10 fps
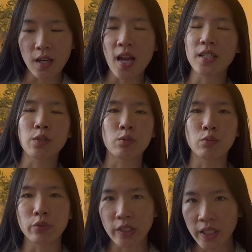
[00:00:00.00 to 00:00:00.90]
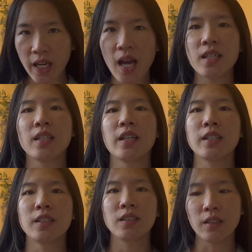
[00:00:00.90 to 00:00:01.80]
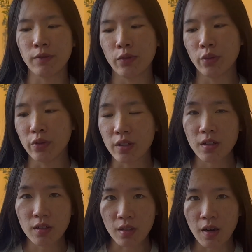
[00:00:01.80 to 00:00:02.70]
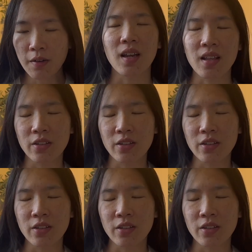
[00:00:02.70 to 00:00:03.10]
I just really had to like sift through this stuff, and their